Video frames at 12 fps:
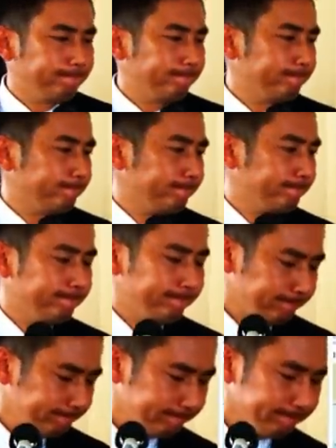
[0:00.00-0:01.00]

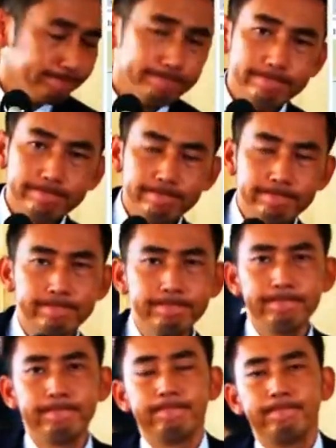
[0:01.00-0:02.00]

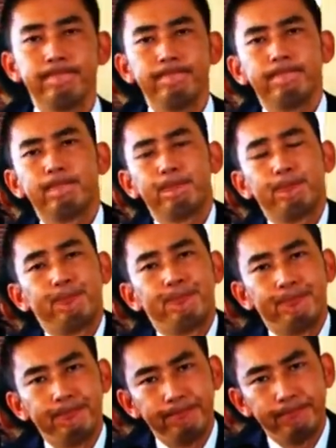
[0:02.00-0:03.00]

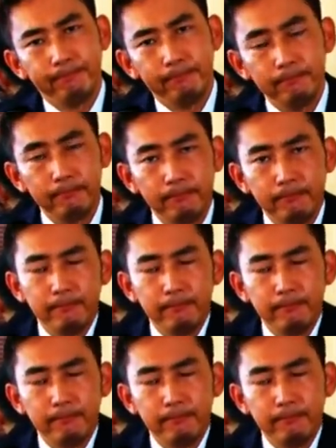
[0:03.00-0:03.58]
No one is speaking in this clip.